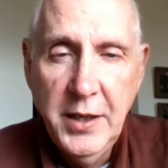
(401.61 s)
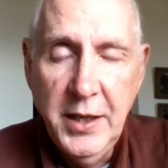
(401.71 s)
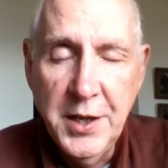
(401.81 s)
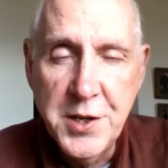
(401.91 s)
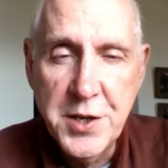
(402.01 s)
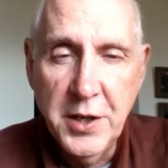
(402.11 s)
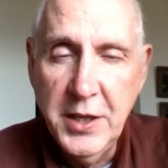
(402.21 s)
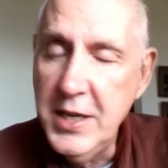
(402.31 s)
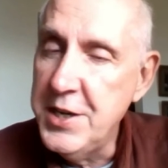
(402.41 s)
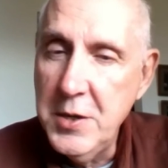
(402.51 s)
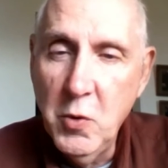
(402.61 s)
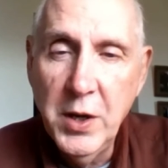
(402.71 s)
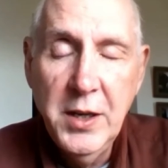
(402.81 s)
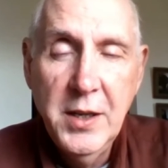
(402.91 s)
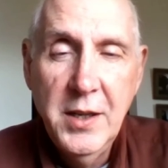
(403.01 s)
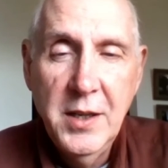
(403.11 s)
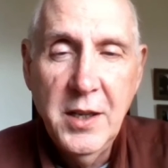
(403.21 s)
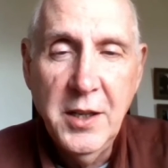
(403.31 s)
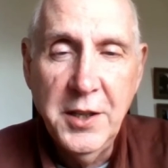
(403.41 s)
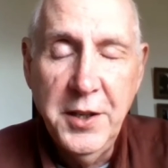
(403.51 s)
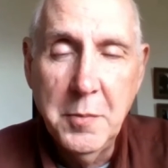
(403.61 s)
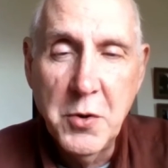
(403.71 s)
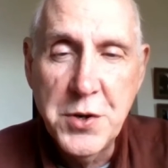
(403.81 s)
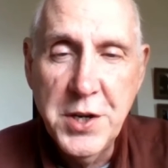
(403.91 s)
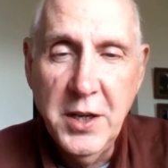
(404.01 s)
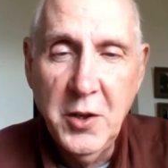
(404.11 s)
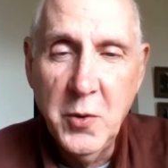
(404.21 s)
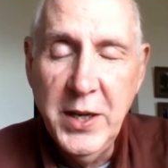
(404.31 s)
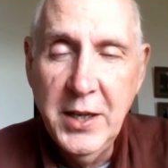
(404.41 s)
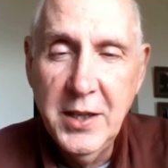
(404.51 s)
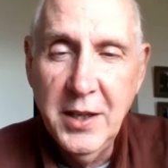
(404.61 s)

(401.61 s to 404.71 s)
It's an easy one. Numbers in Greek,